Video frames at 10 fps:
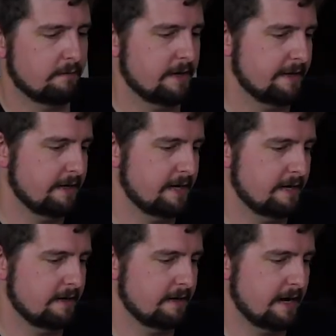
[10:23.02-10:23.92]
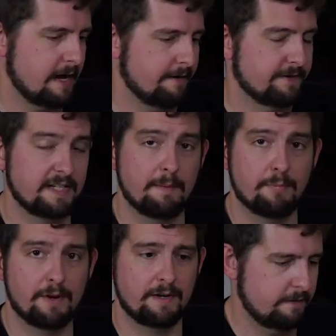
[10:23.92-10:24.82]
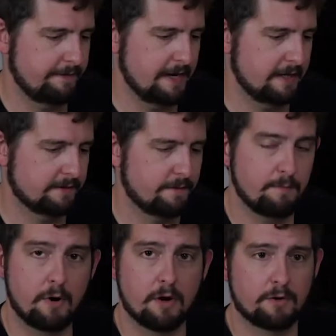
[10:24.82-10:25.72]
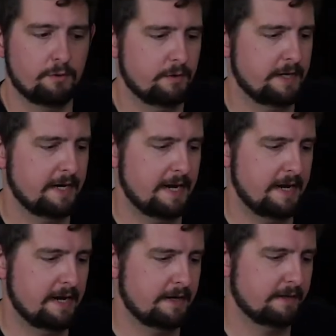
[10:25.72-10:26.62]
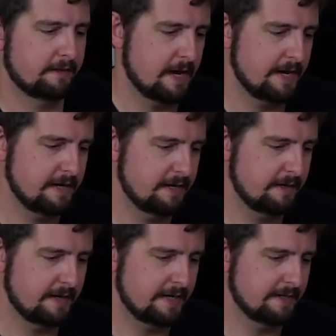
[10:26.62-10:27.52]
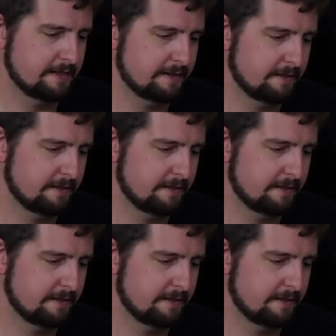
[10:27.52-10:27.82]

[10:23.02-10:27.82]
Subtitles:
why they didn't have separate fans for part cooling and hot end. That is